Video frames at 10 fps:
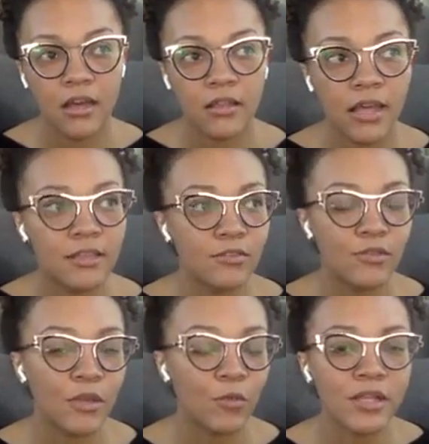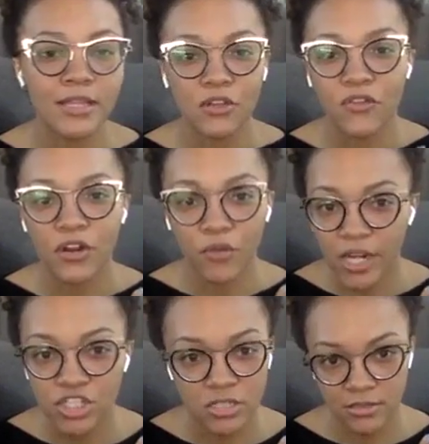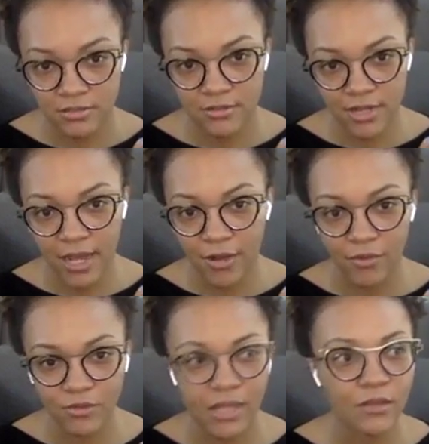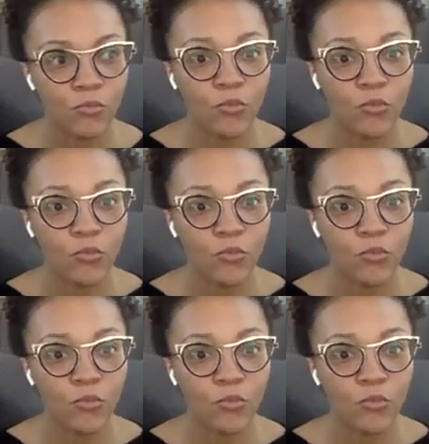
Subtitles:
like the Federation now. I